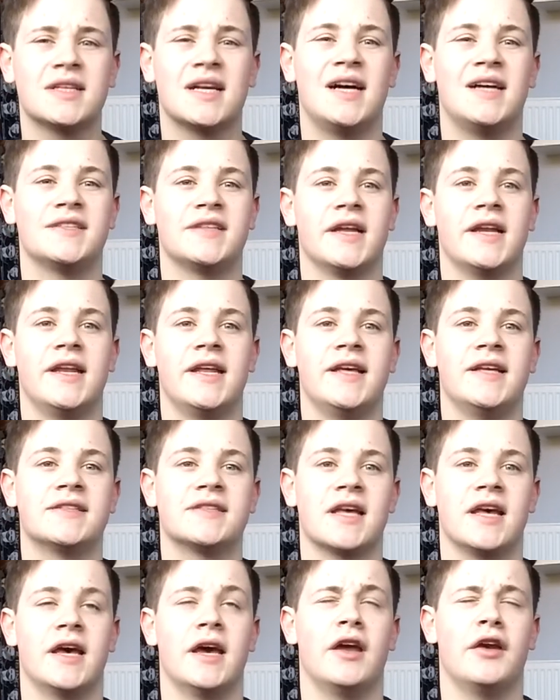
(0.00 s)
as it is
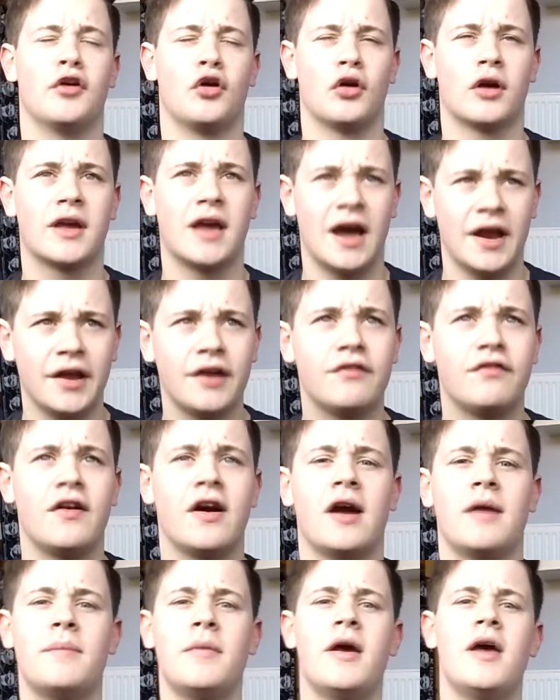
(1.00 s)
an organic
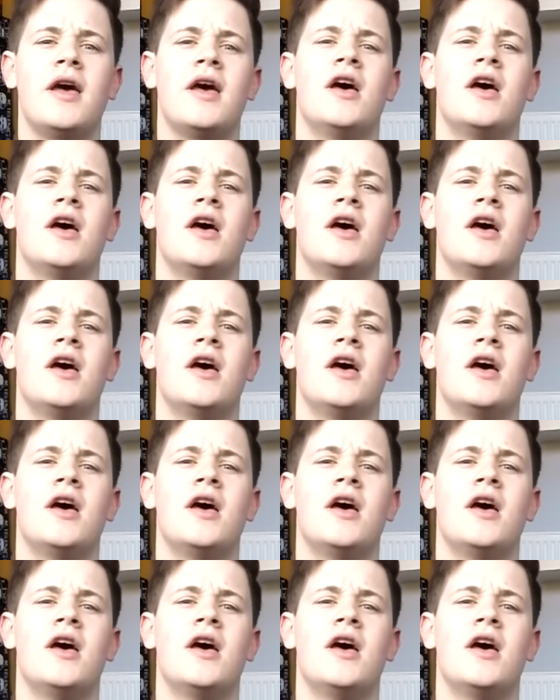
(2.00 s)
farm.